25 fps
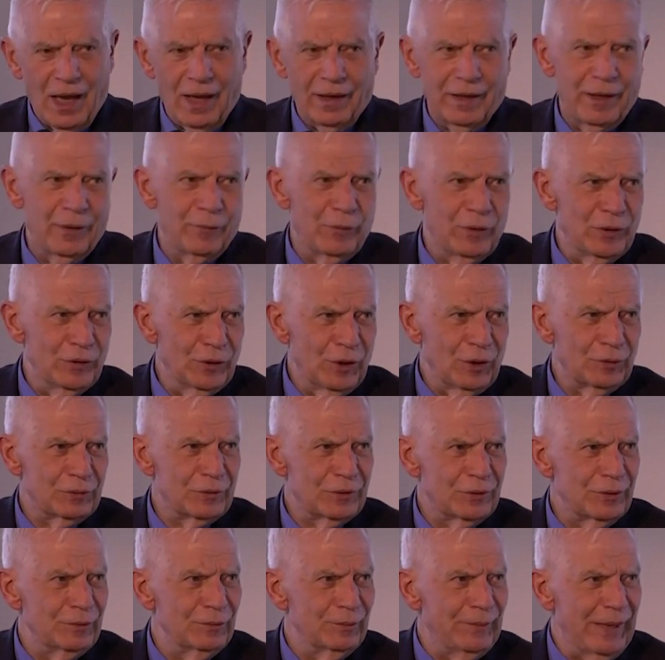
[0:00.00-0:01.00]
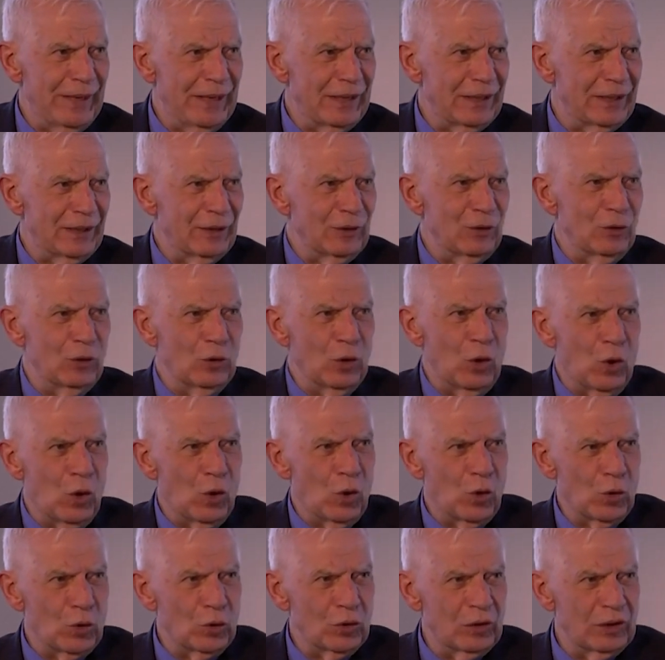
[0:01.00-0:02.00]
And I will not uh, make a
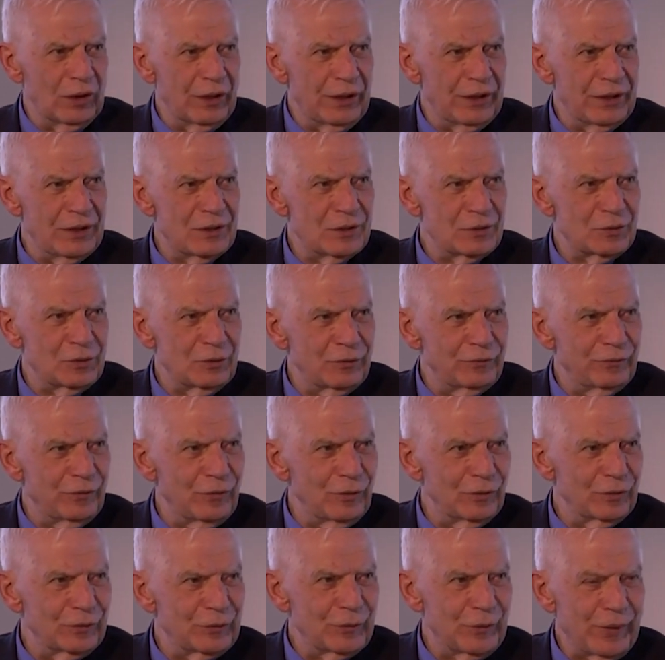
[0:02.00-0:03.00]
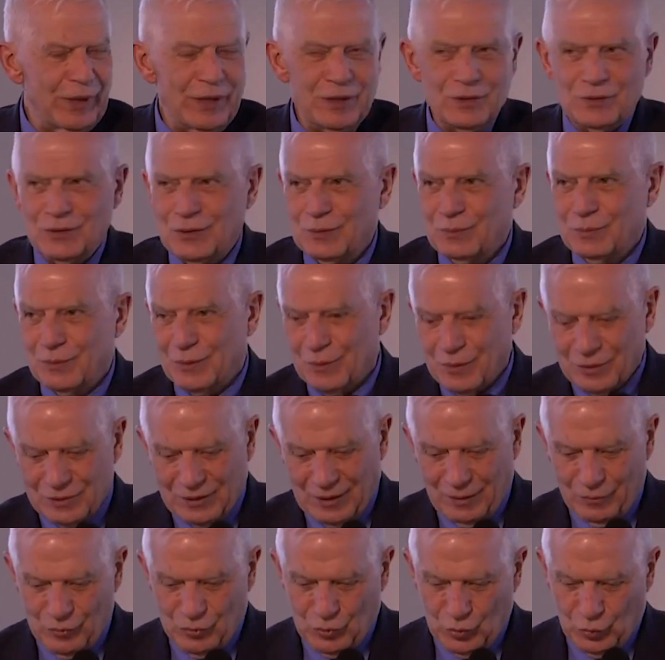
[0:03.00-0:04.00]
long list of all crises
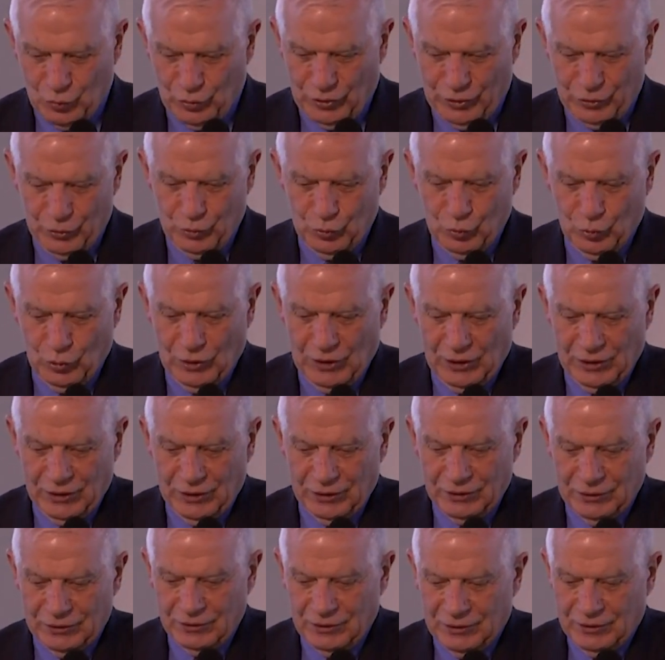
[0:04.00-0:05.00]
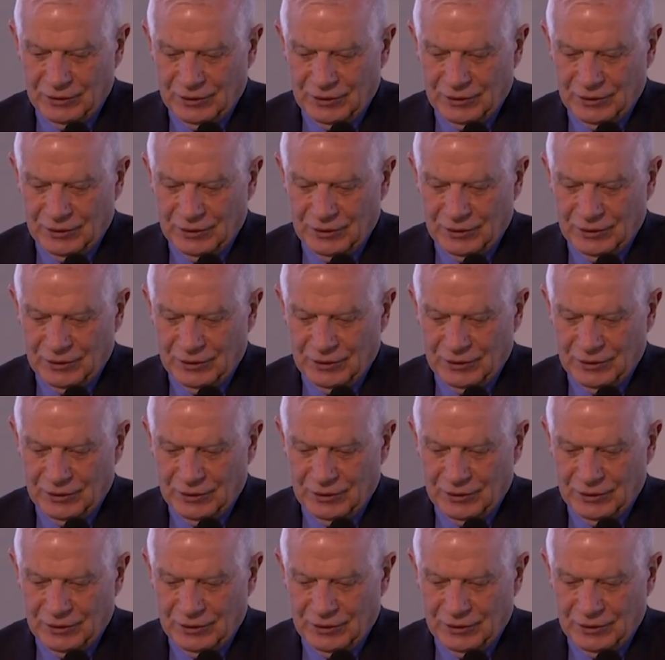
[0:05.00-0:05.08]
because I'm sure you are